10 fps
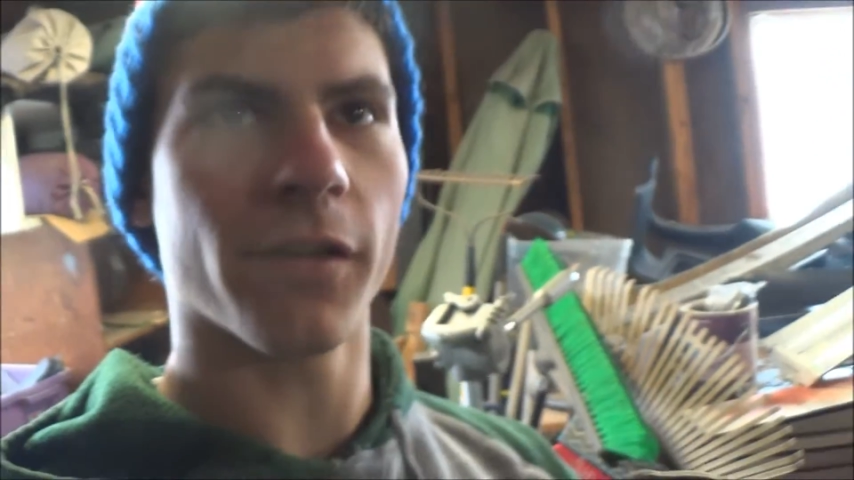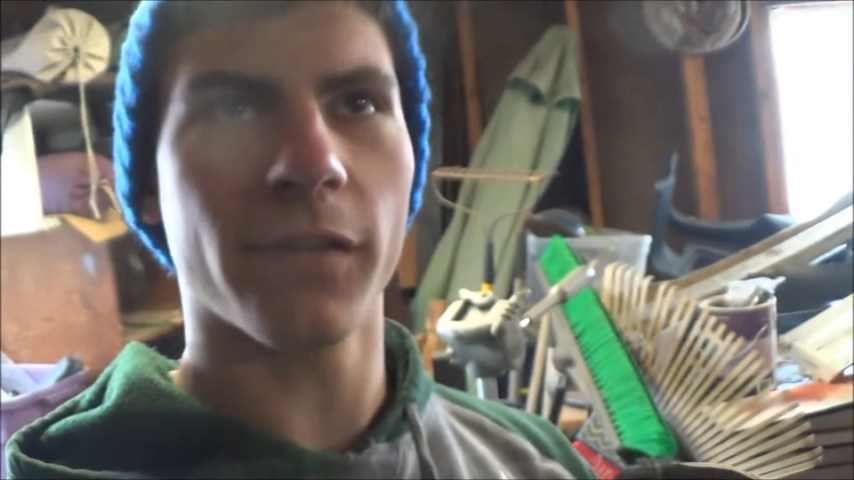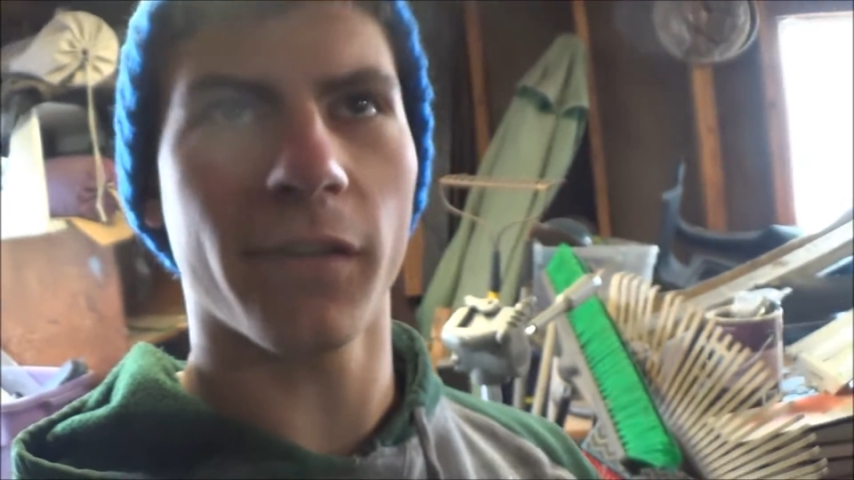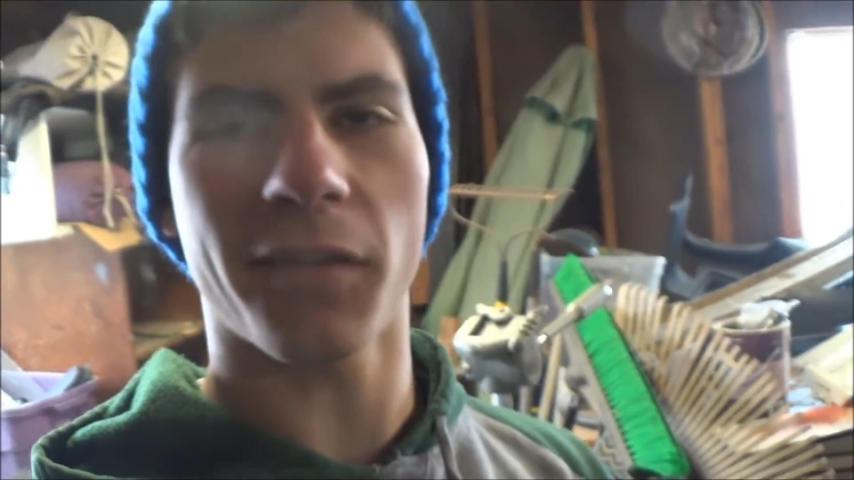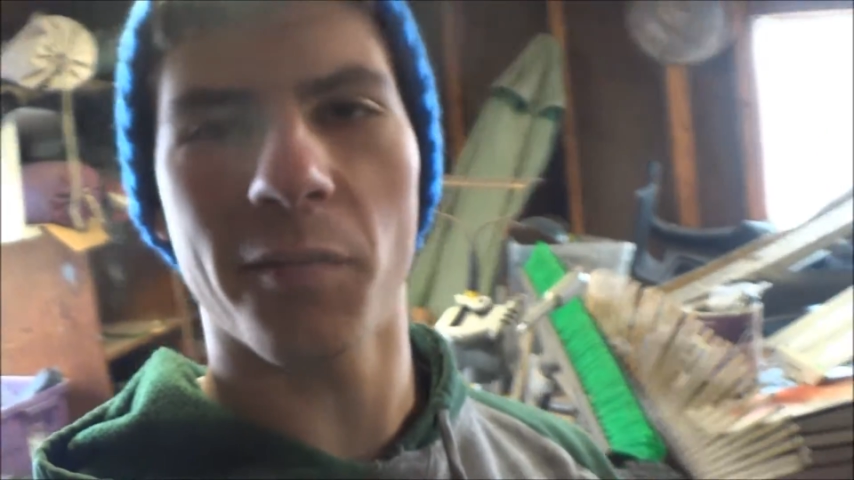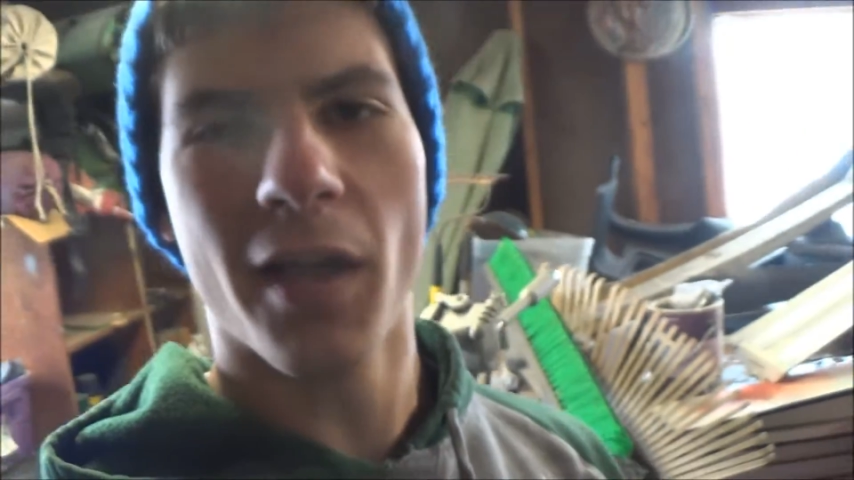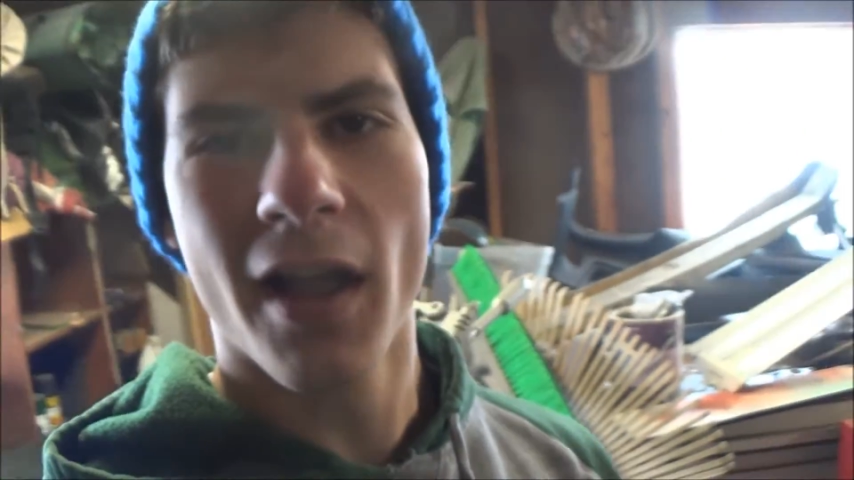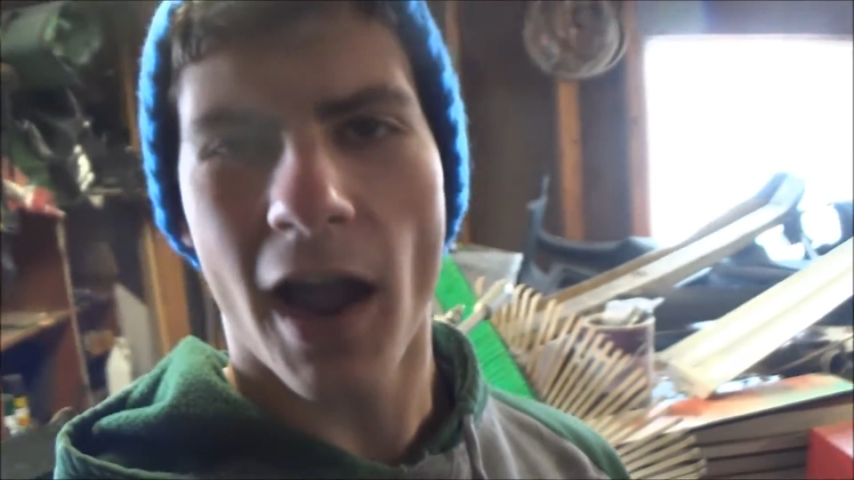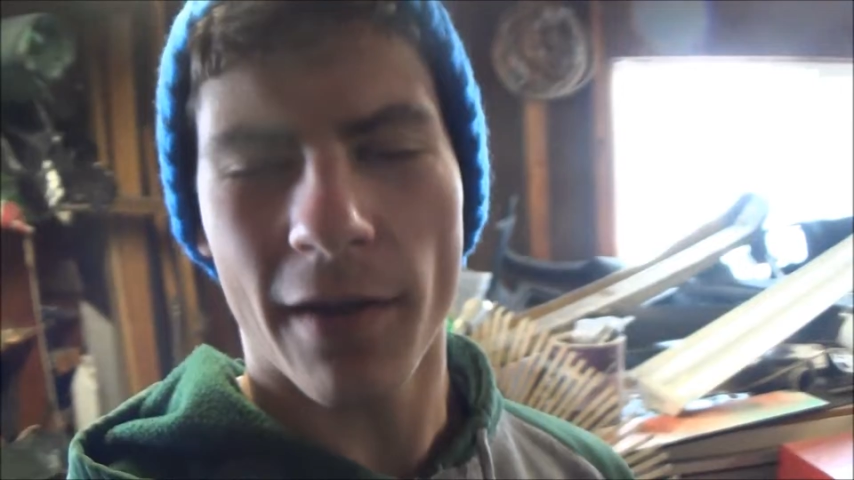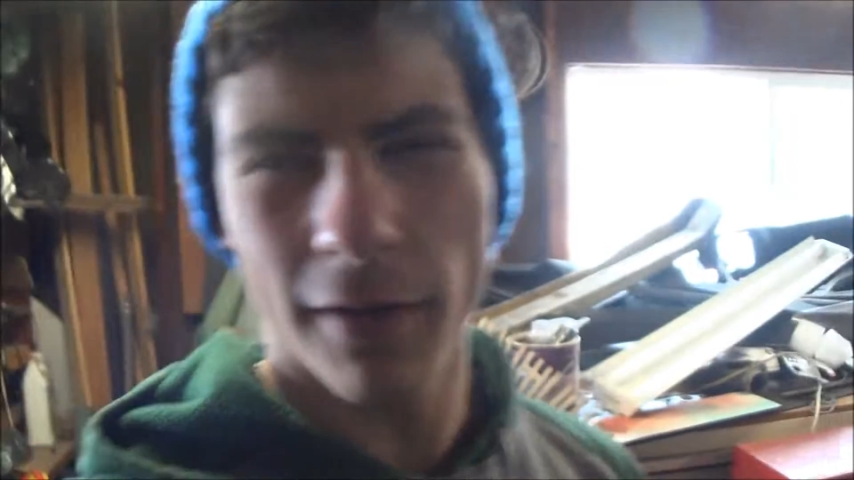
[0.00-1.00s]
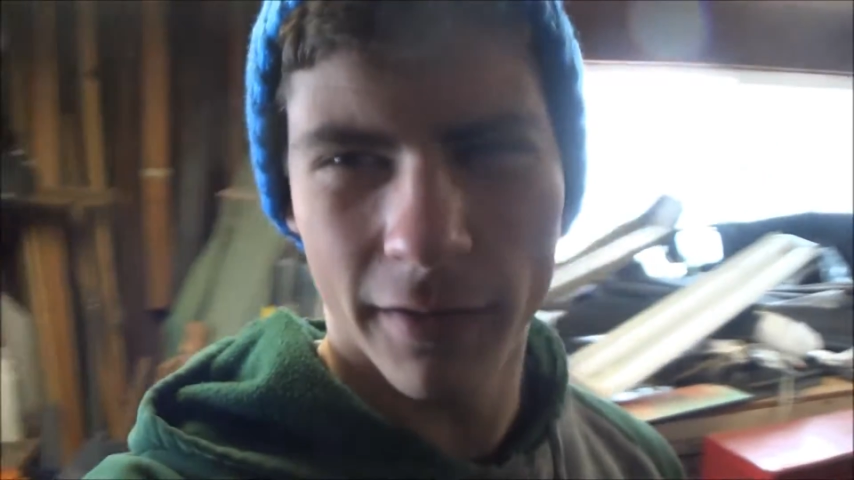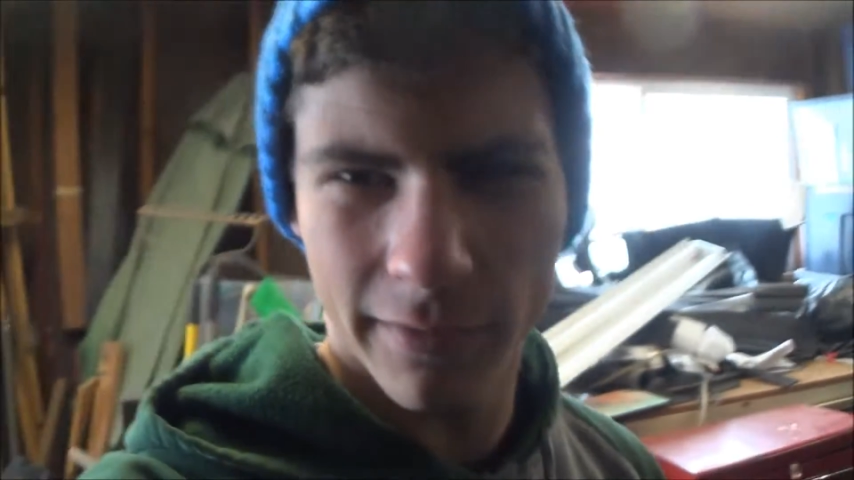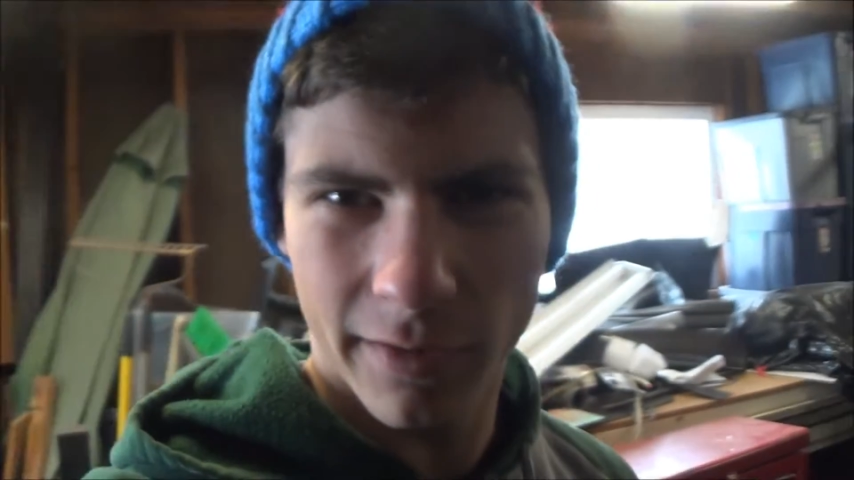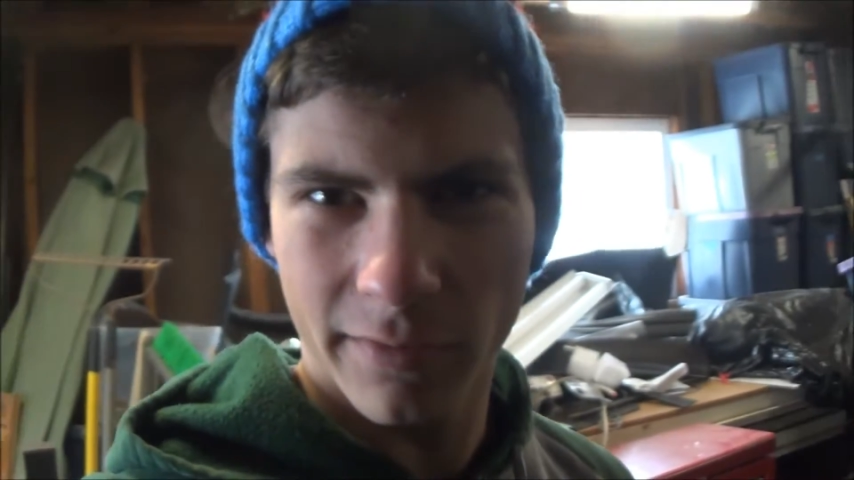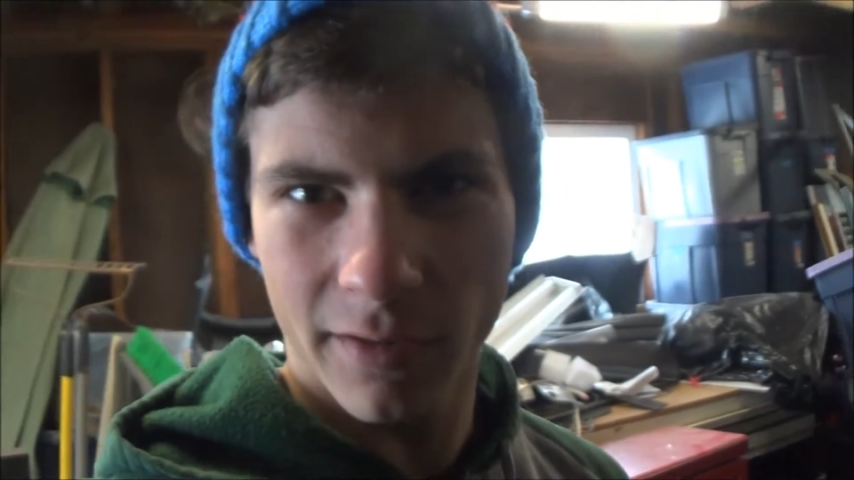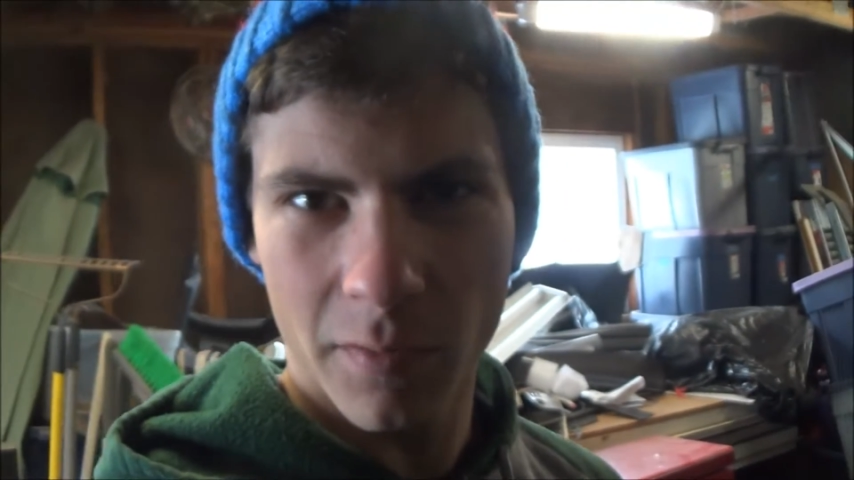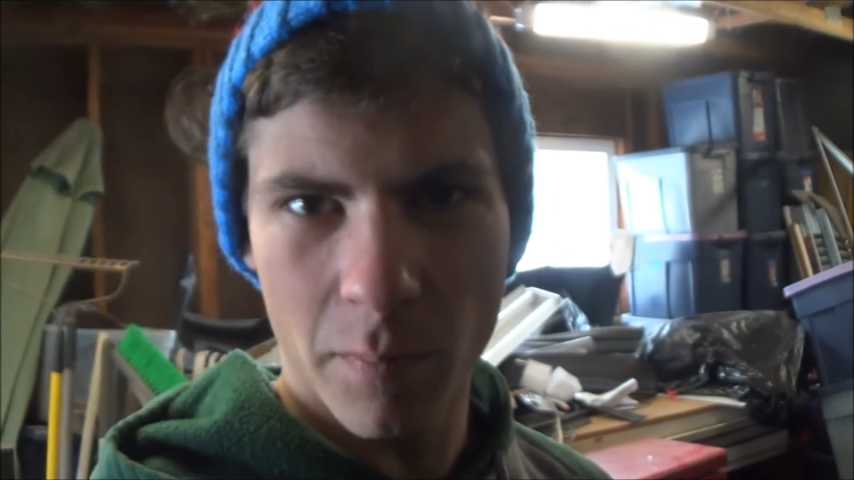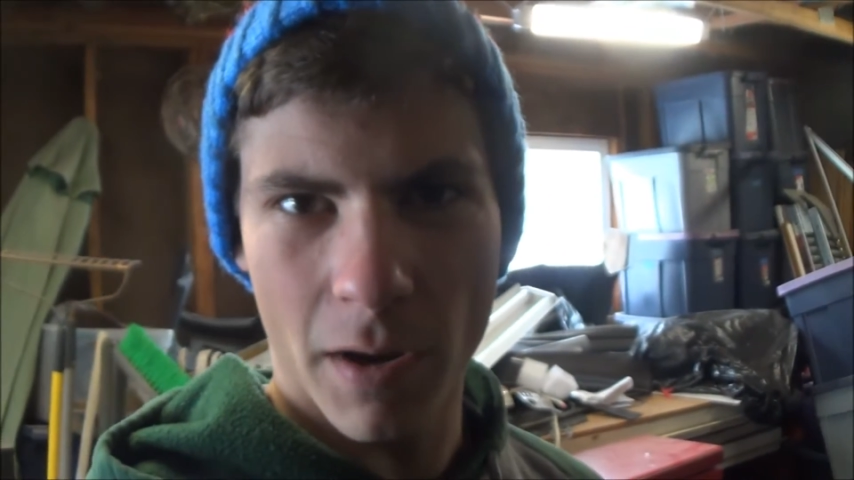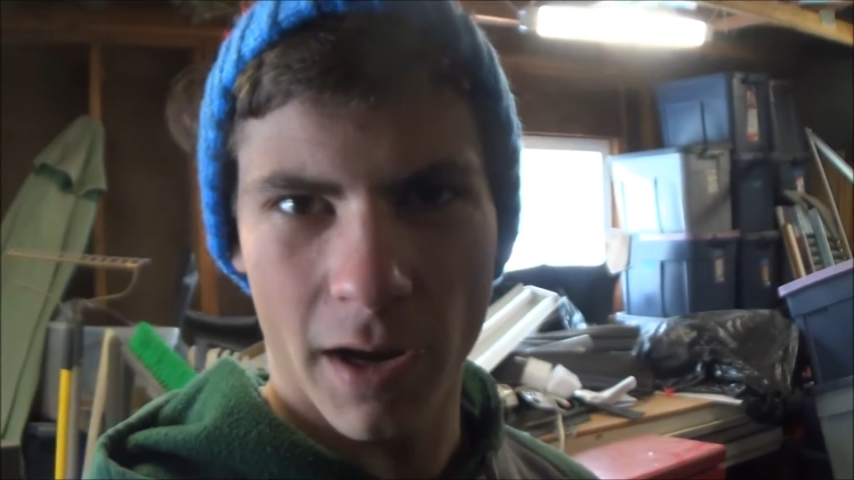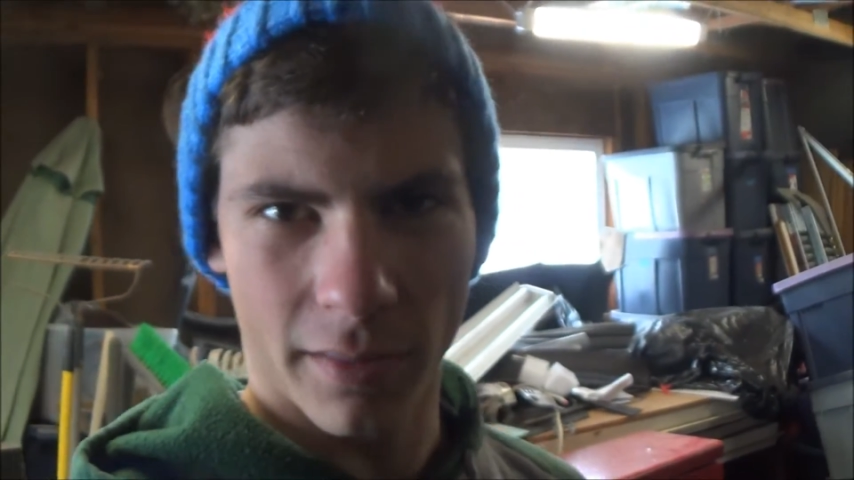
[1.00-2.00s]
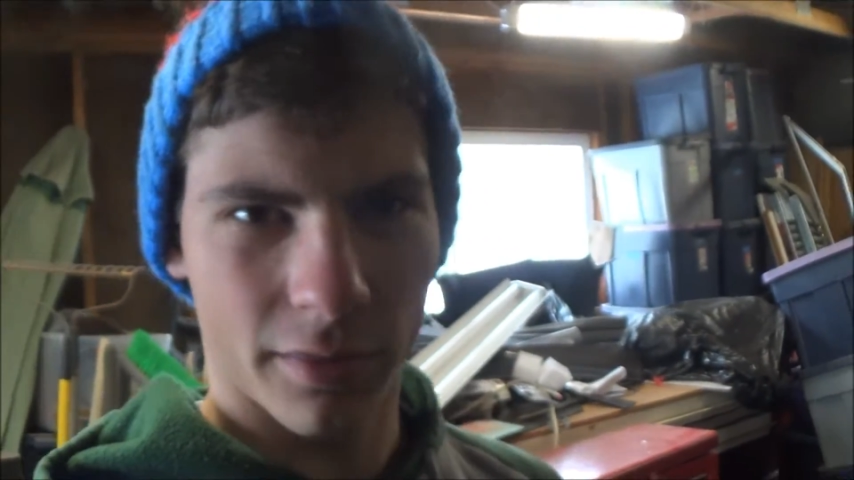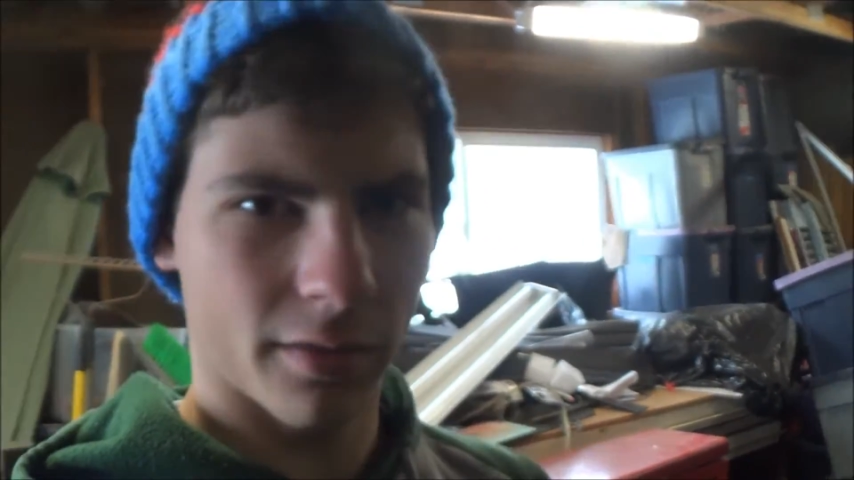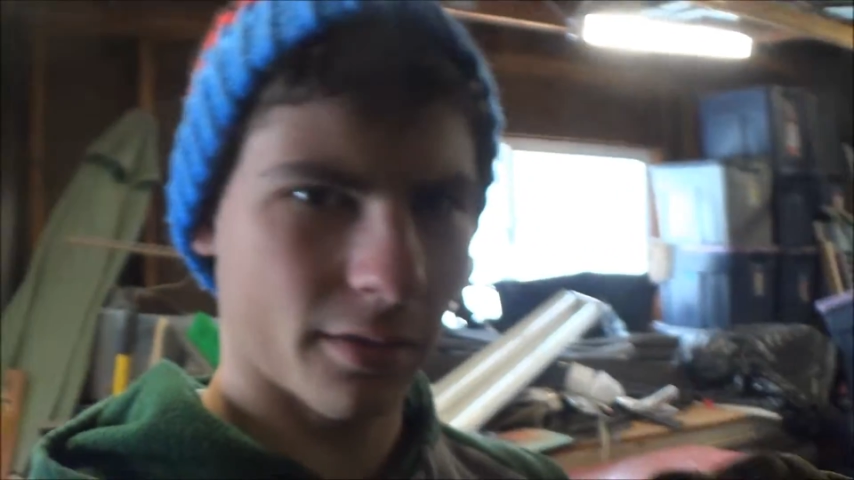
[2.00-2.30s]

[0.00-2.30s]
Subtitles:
deterrent system. I found the system, but